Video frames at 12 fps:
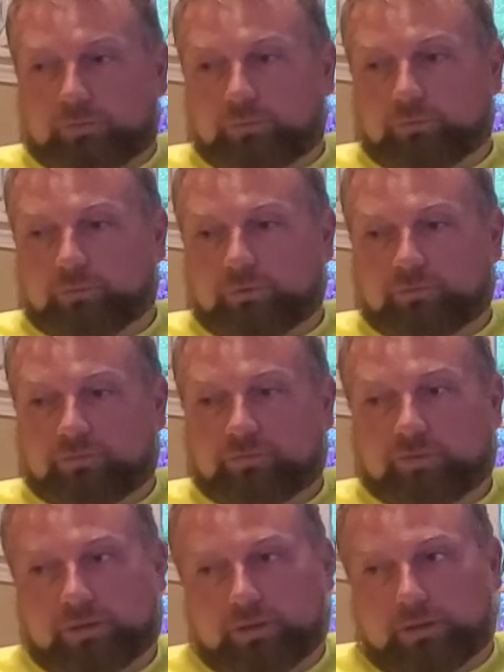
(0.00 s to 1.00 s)

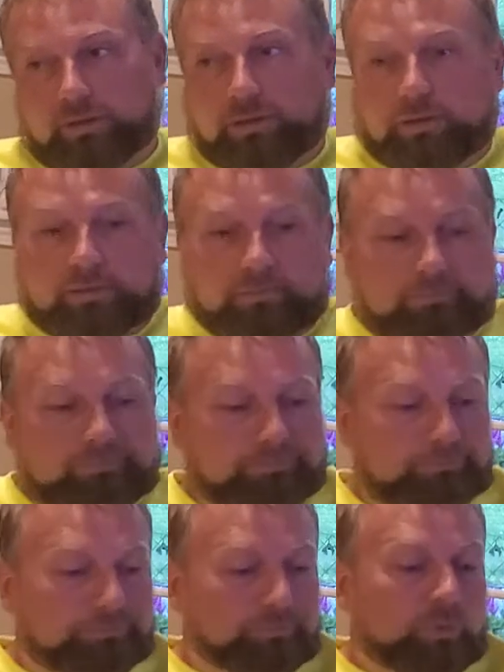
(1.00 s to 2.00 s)

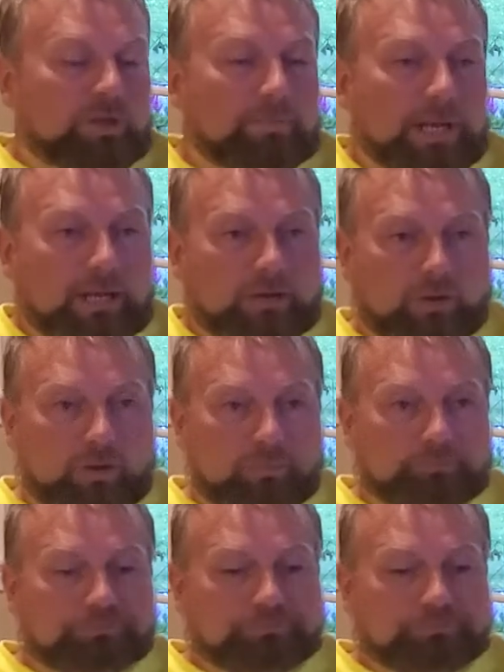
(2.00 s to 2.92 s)
and we debated on